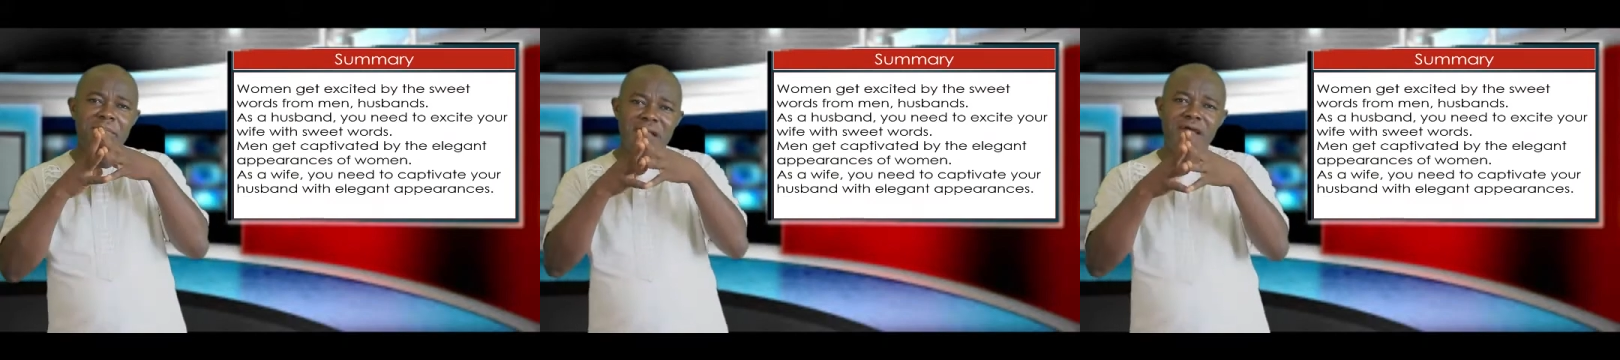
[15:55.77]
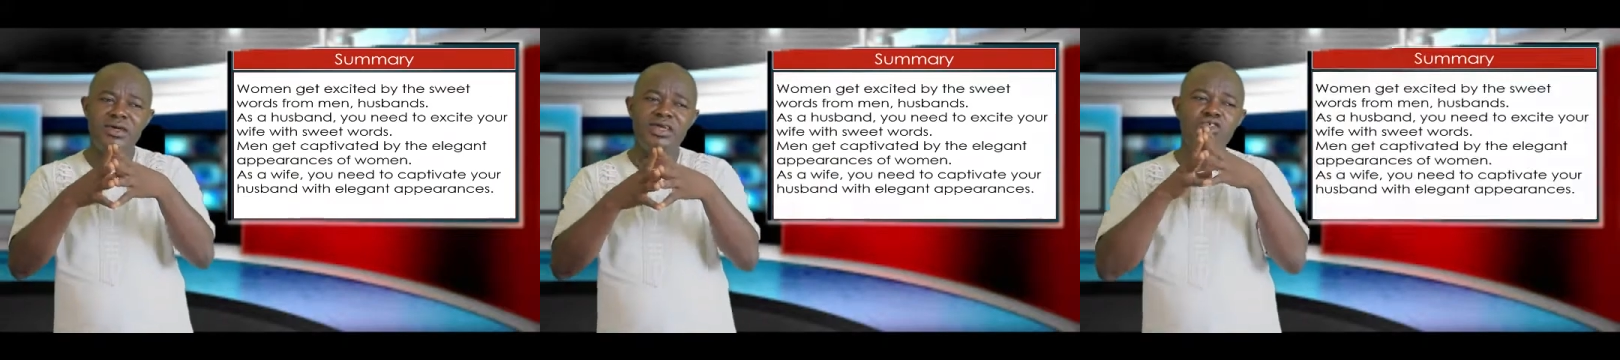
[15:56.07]

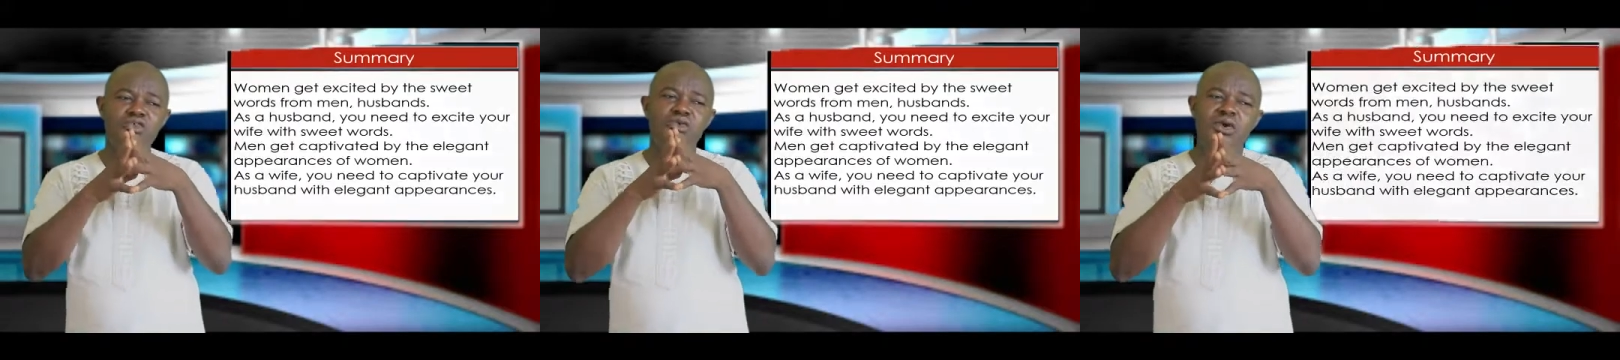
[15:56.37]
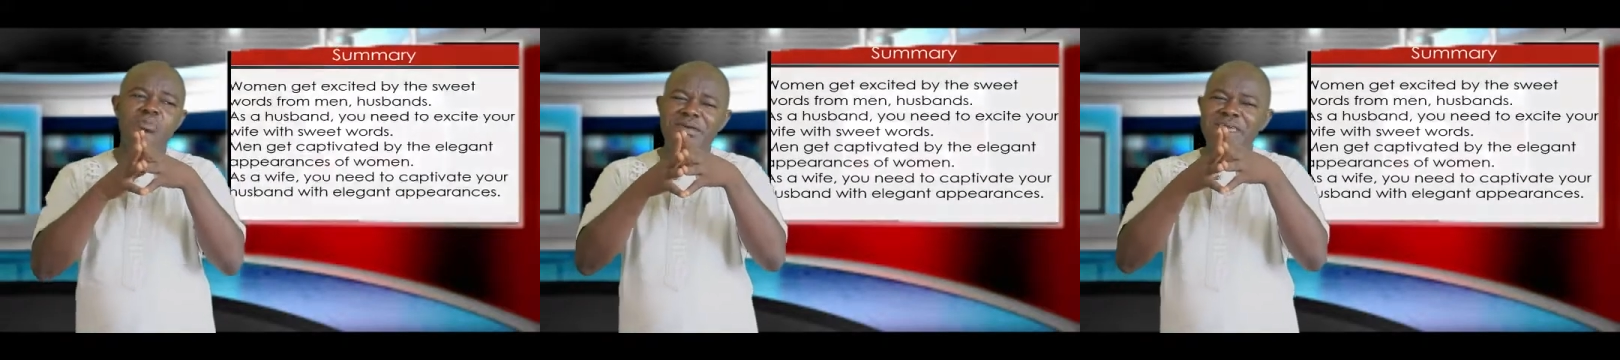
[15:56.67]
marriage should
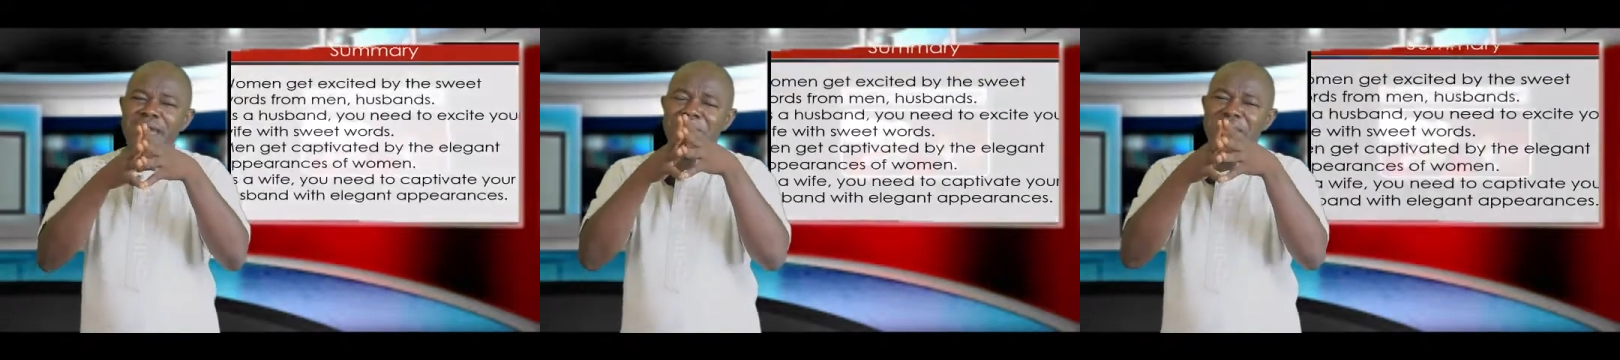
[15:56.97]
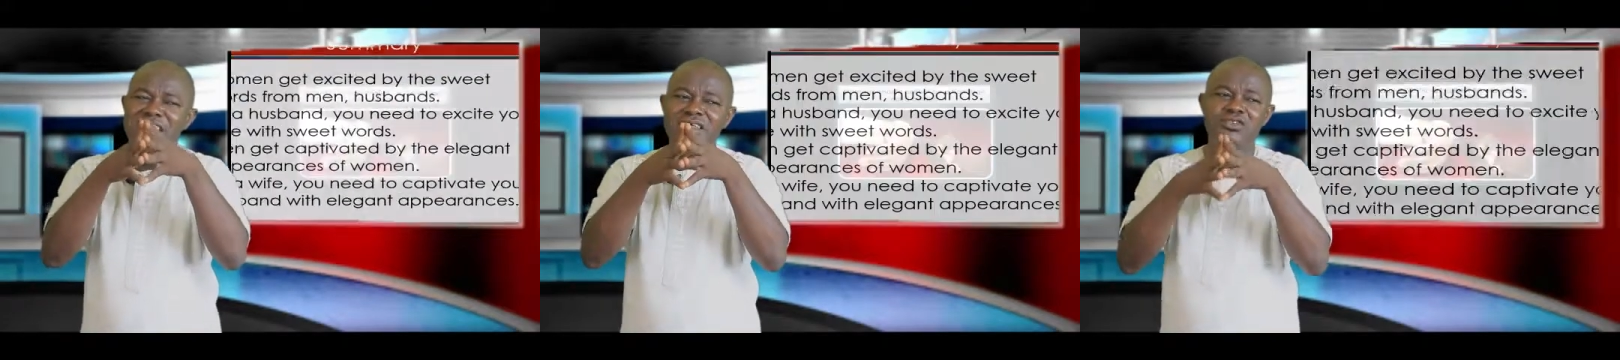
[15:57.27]
not be a
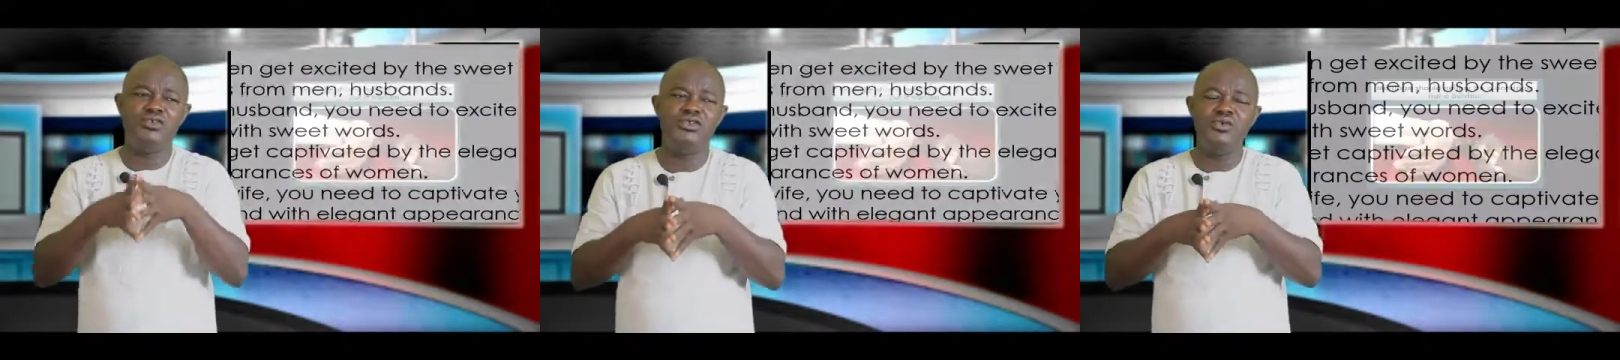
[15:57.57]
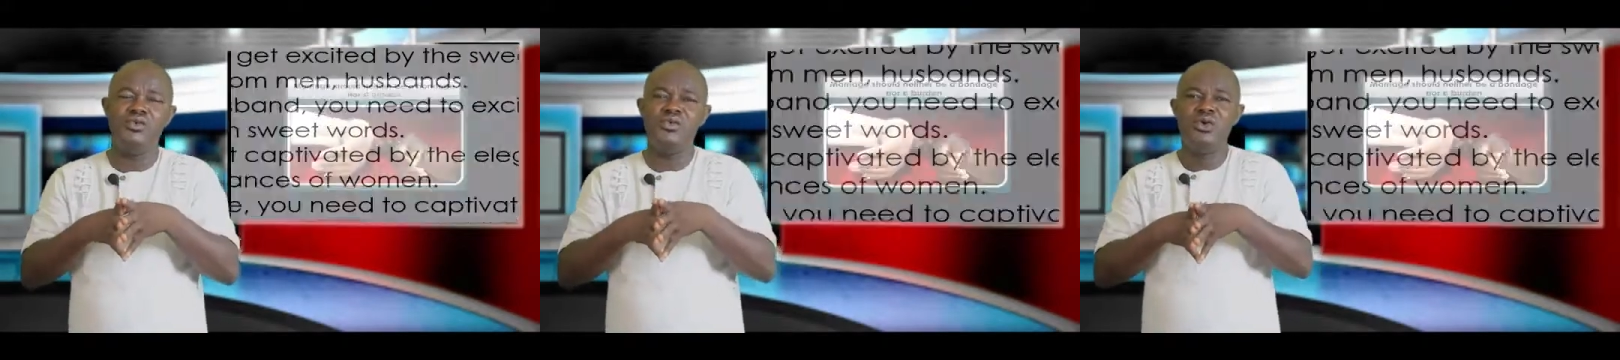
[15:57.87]
burden to
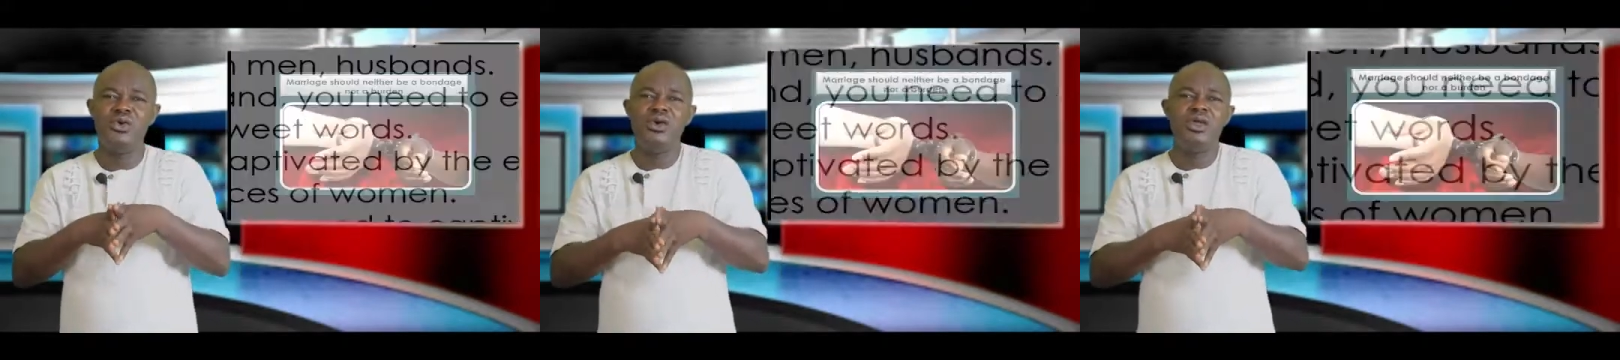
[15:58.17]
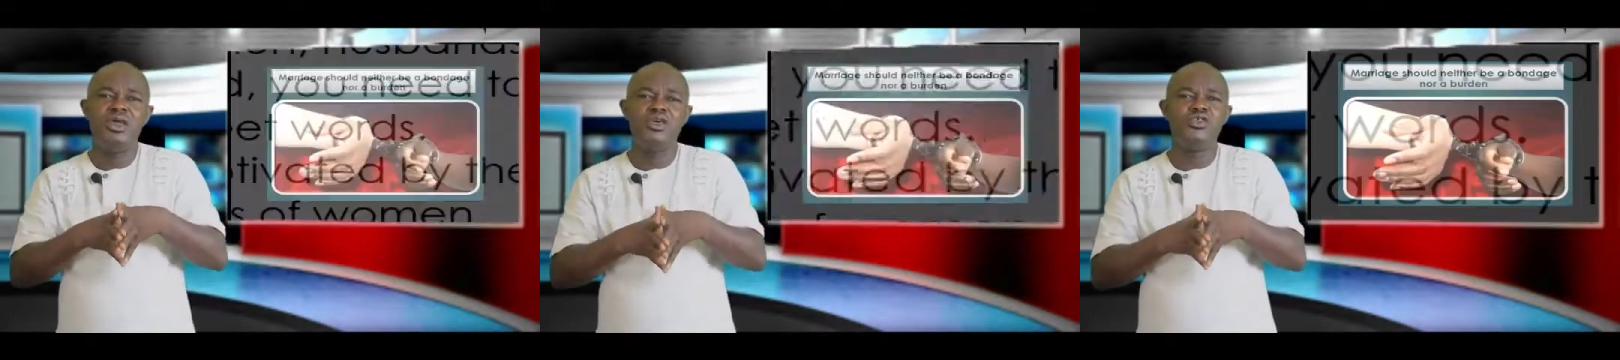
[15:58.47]
you.
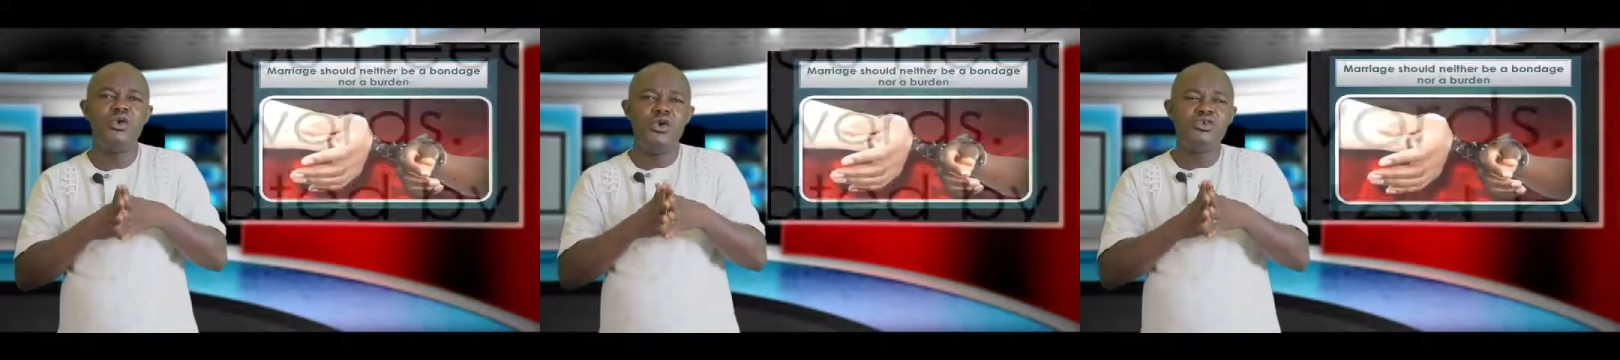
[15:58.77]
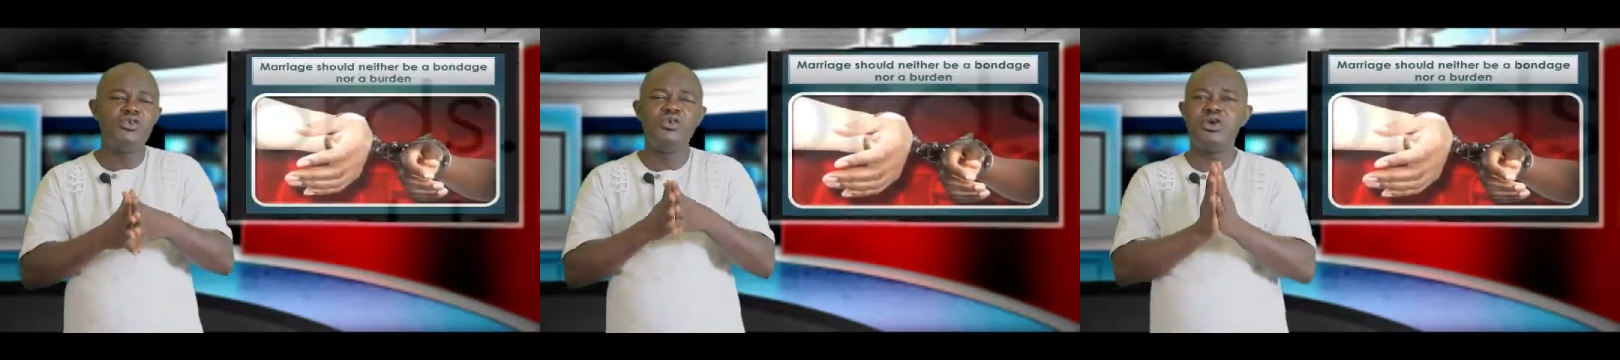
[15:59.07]
It should
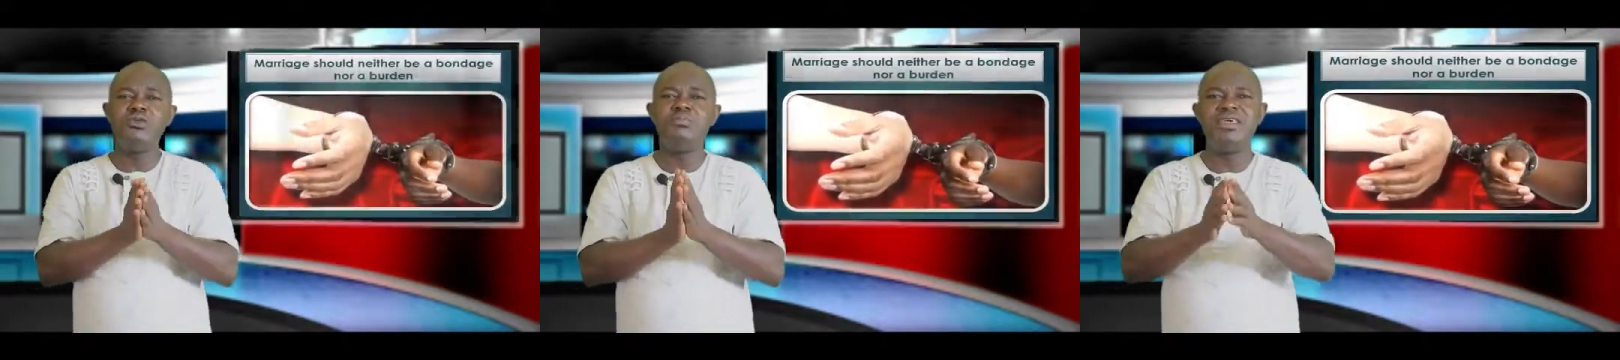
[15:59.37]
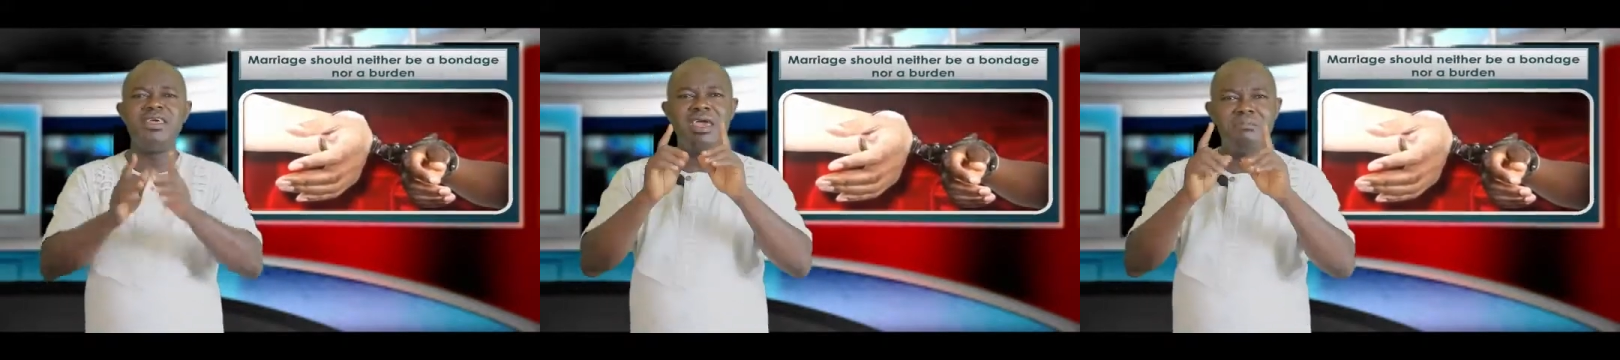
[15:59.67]
also not be a